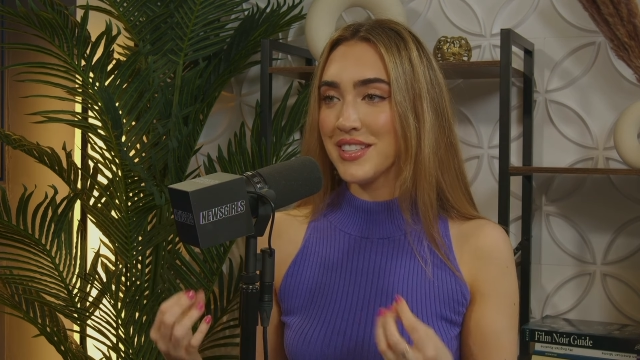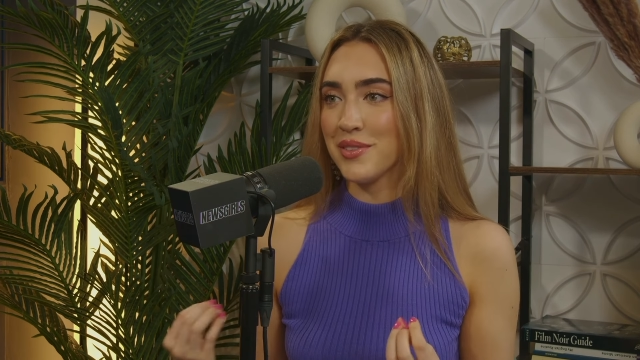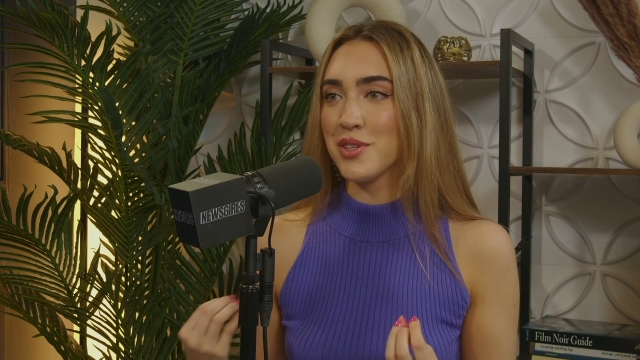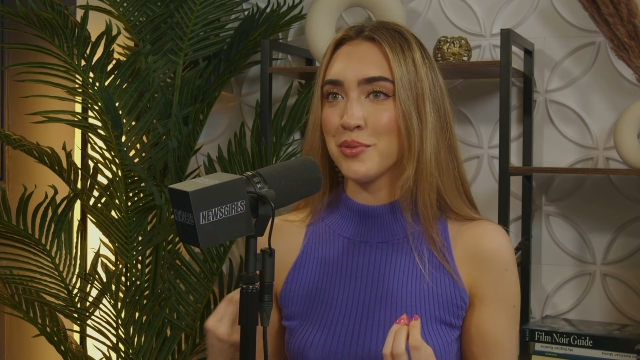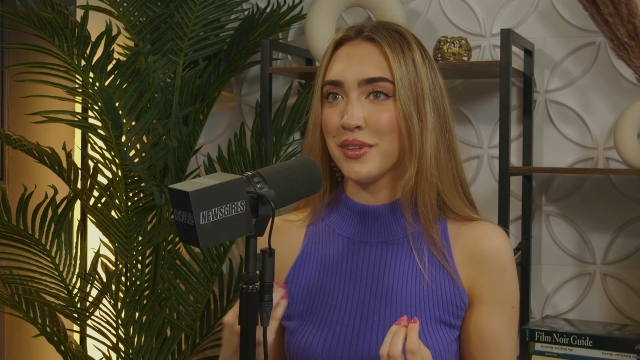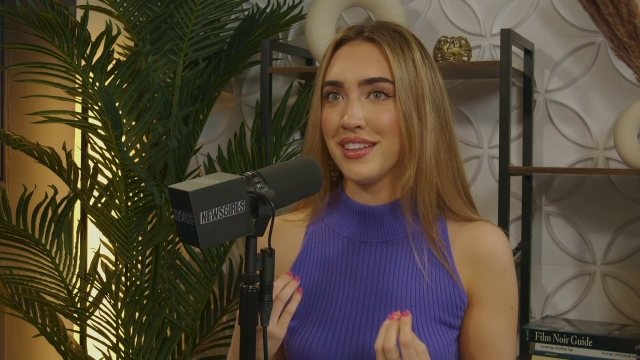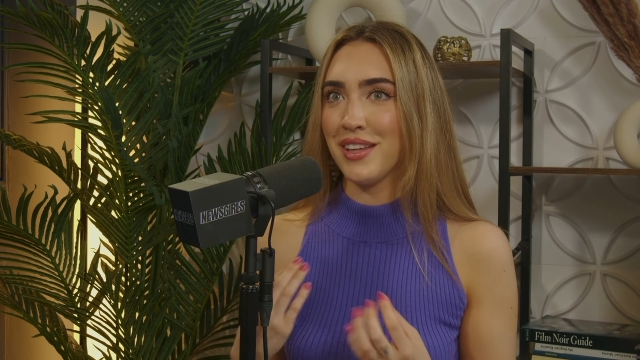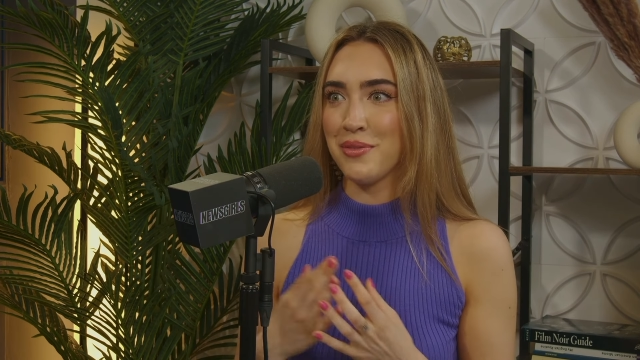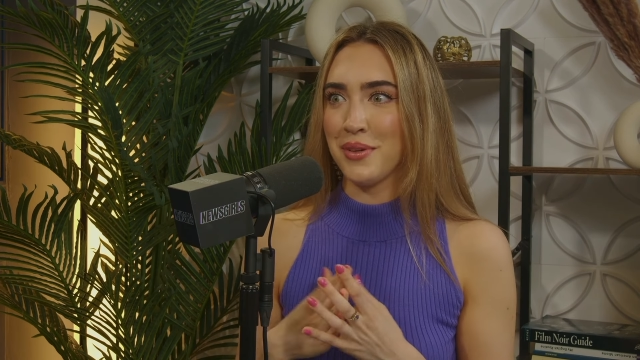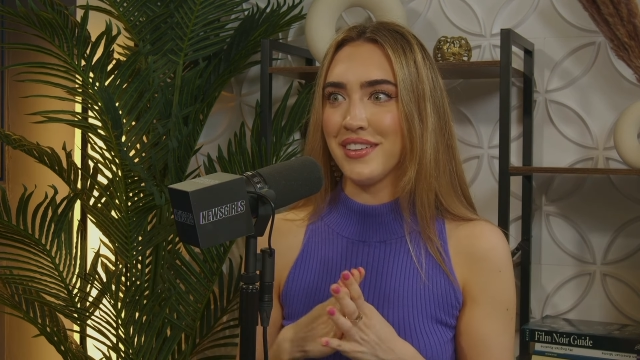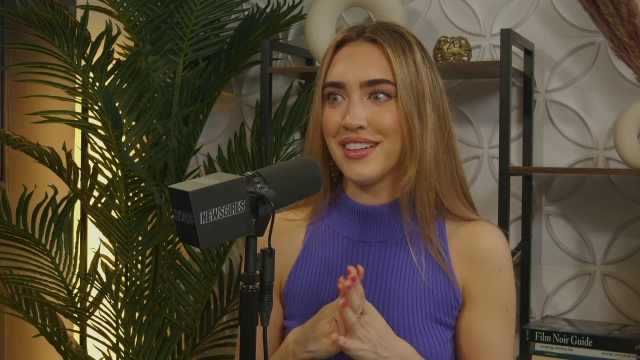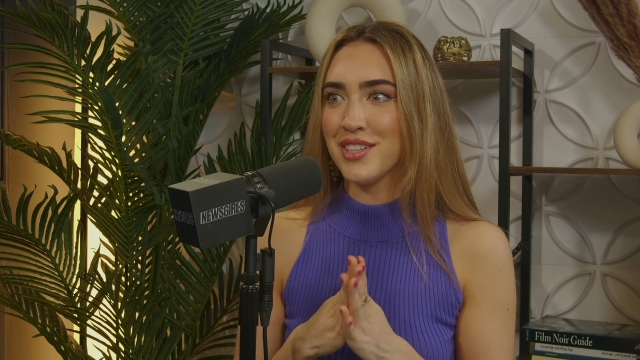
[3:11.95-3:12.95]
it was really
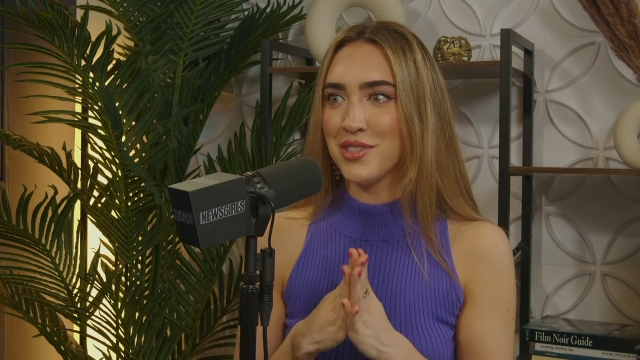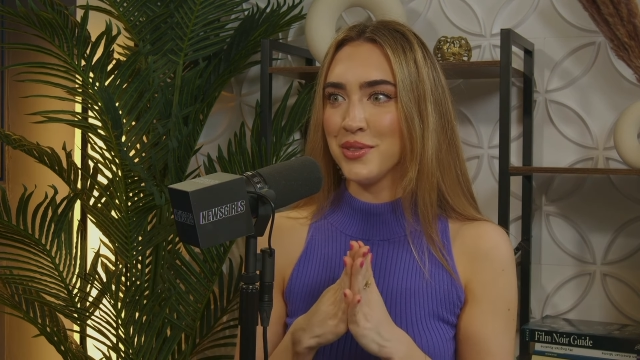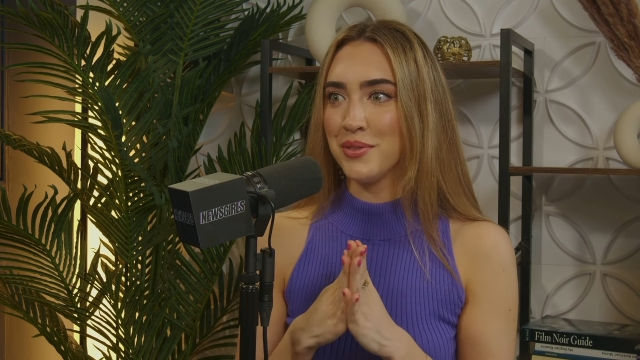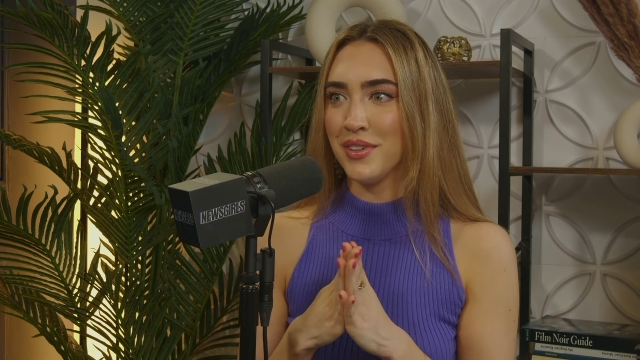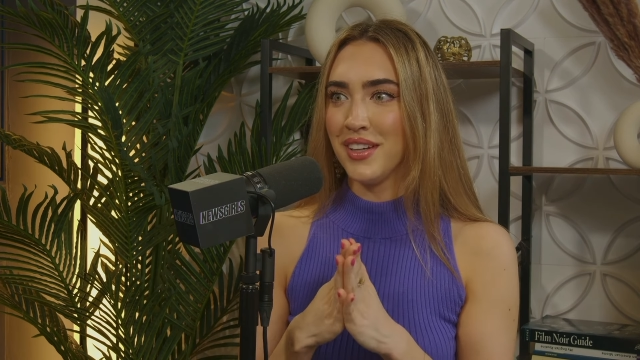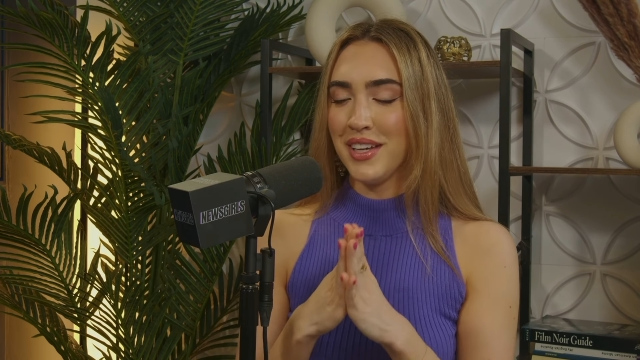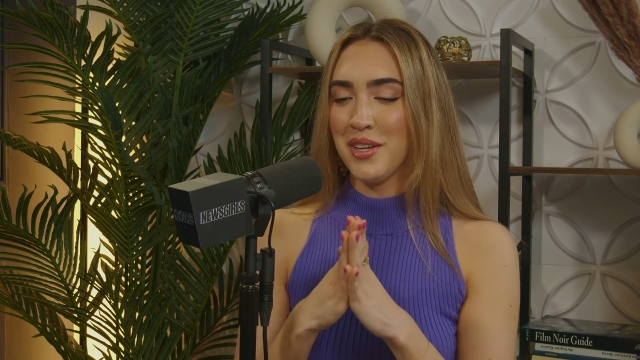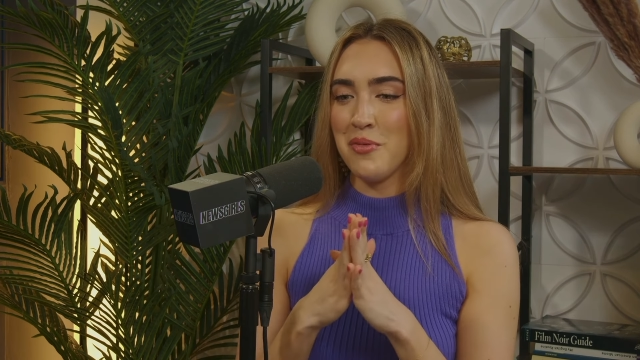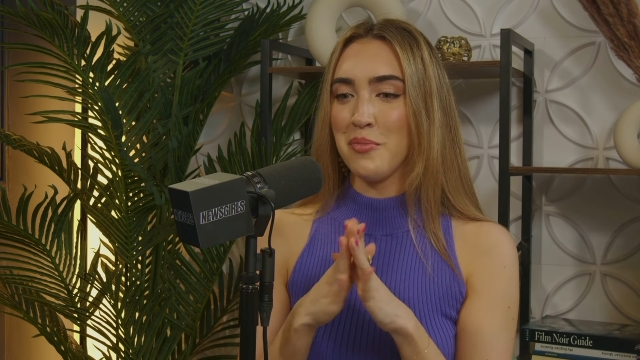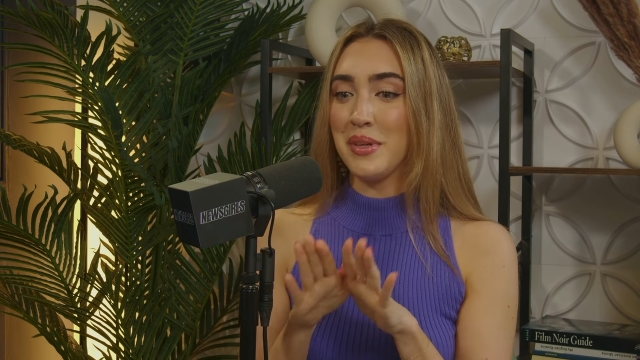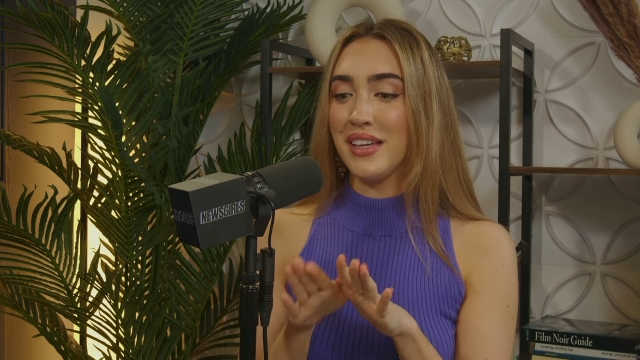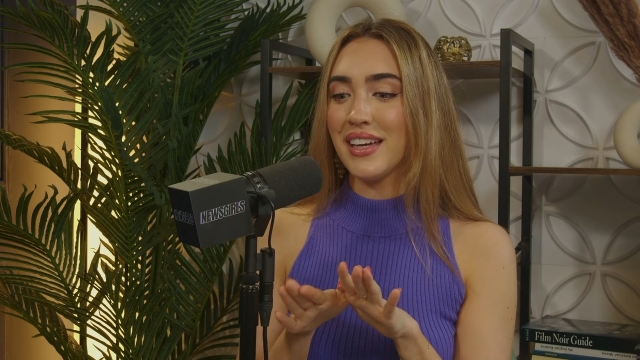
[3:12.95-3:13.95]
thrilling to
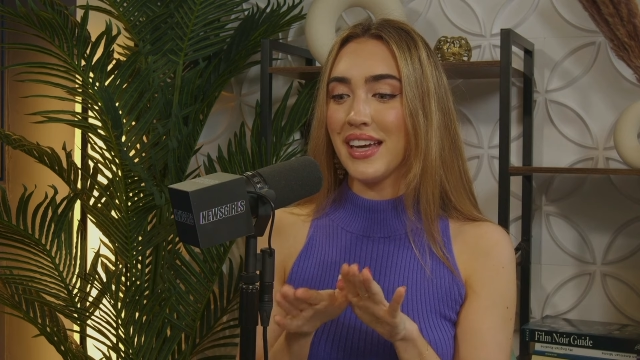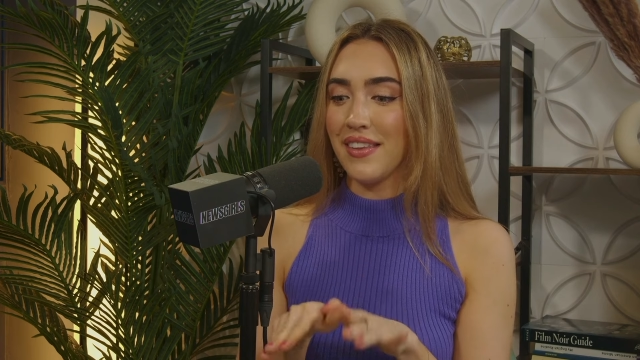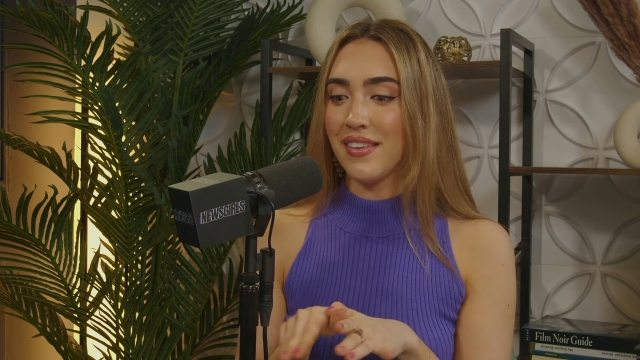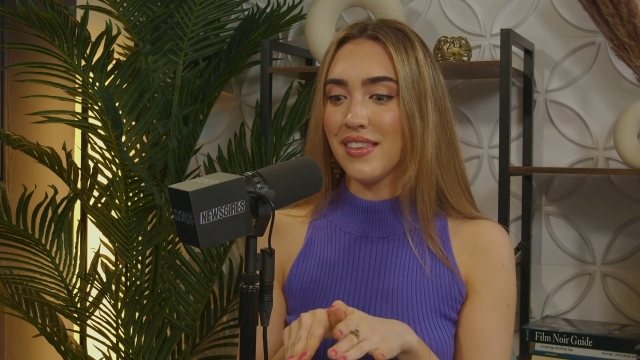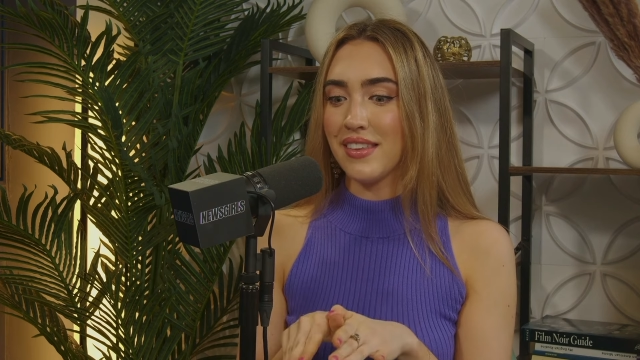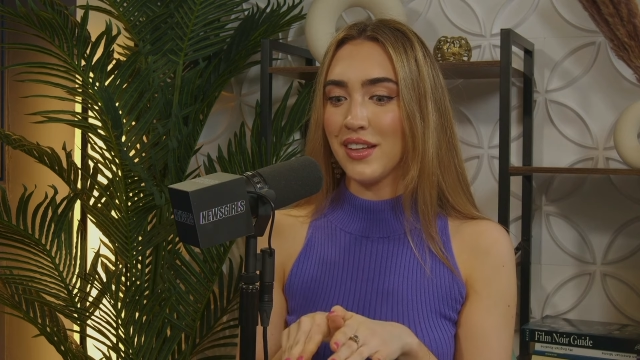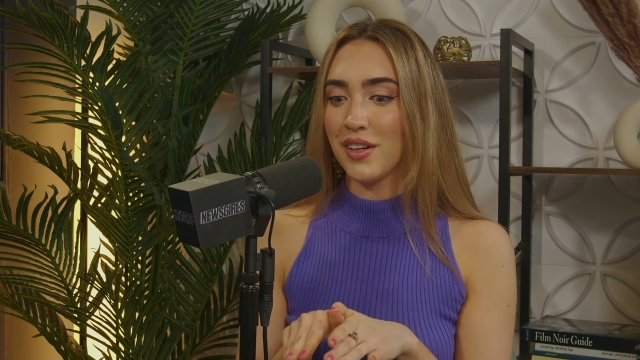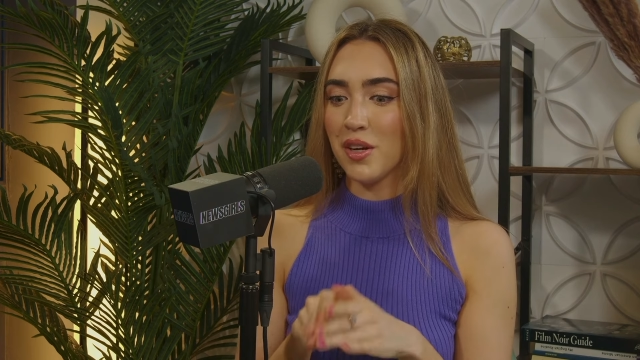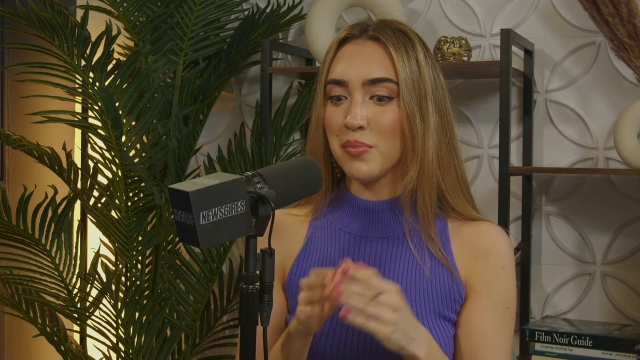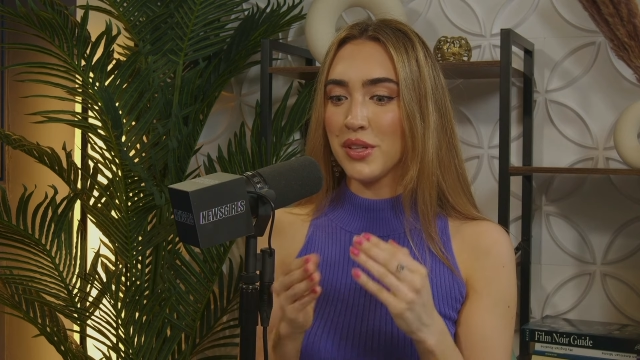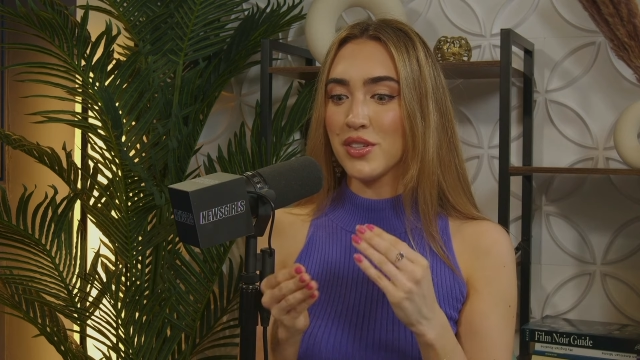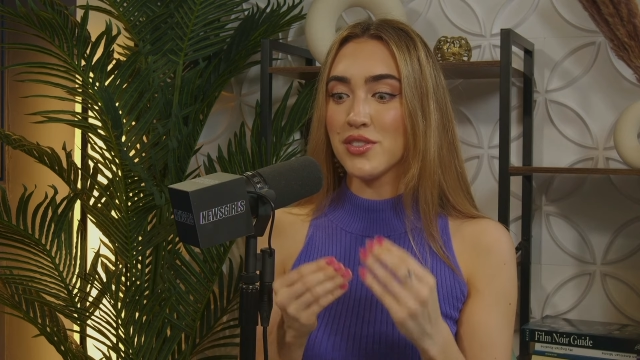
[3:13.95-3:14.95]
be in the theater
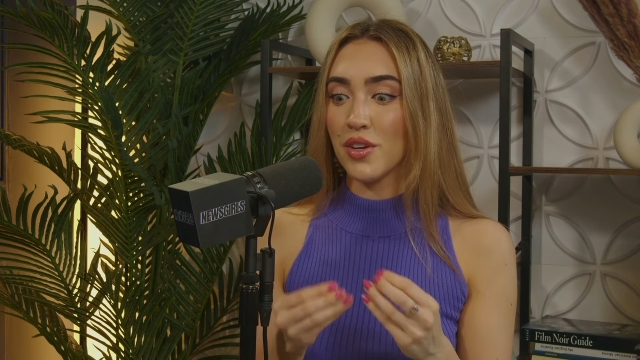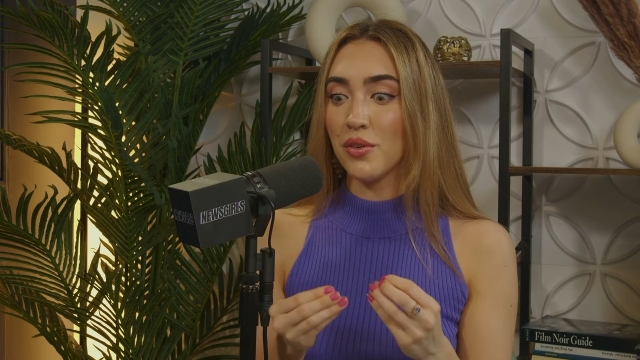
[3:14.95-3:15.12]
and be so